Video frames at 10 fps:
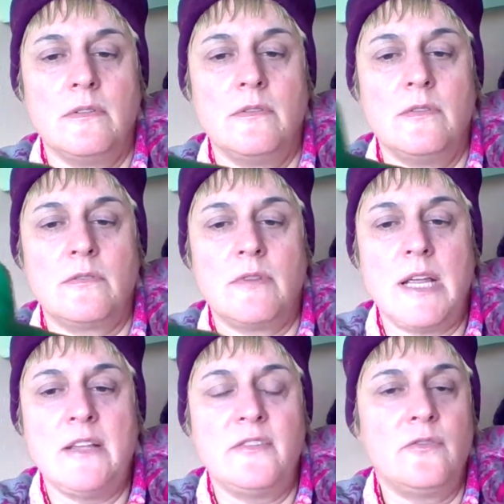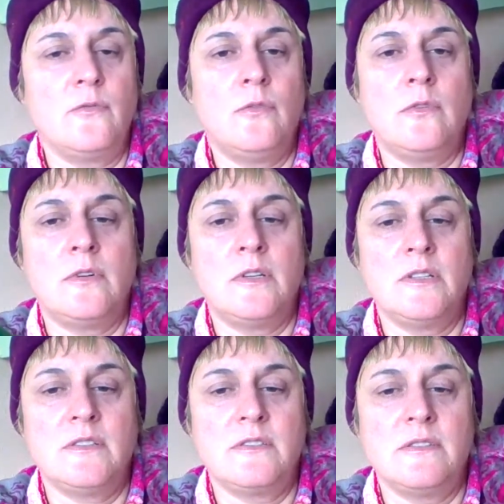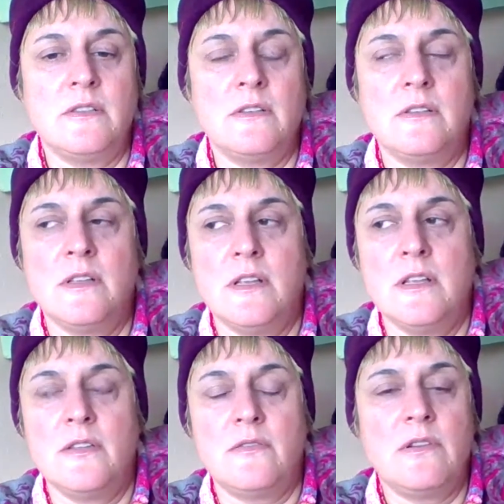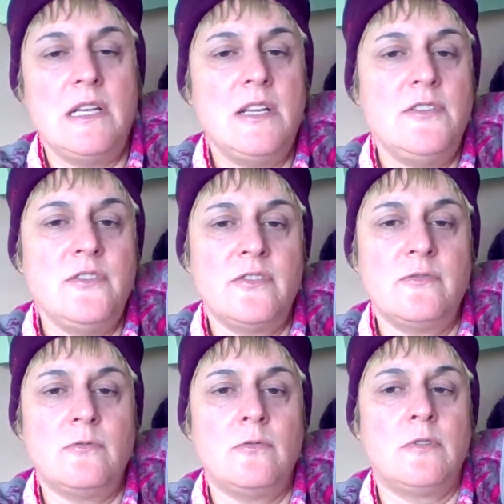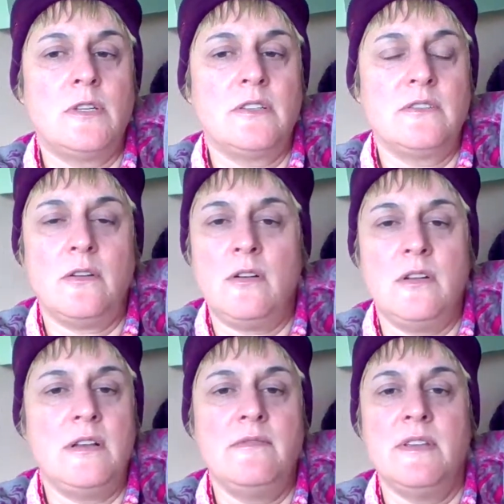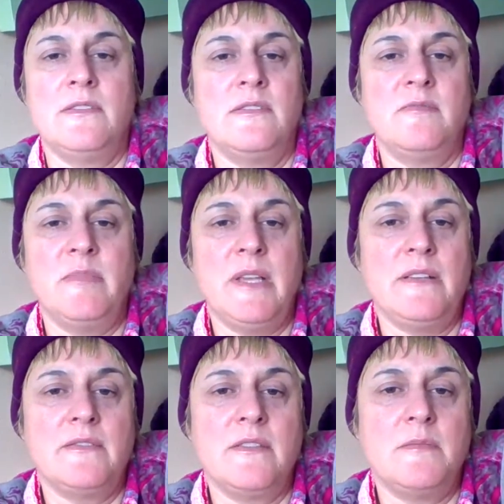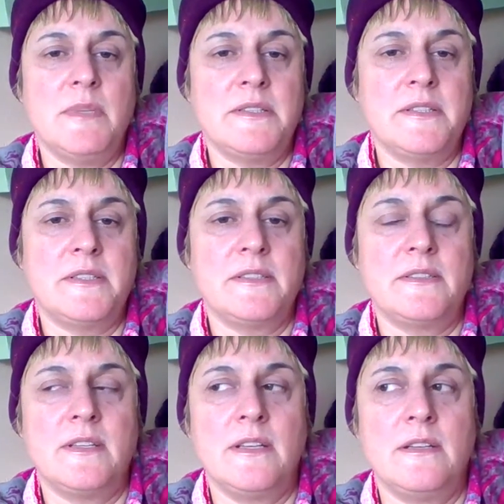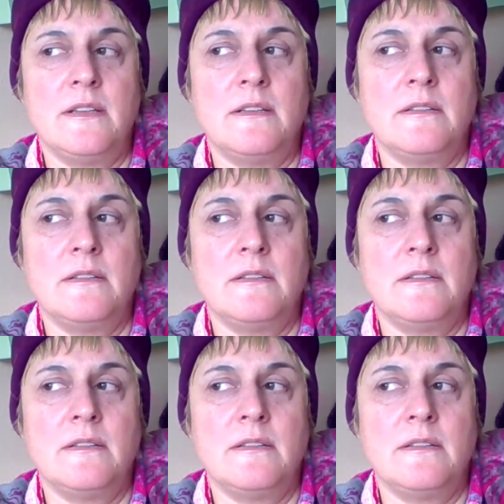The race wars, the religious wars, all of this is based on misunderstanding.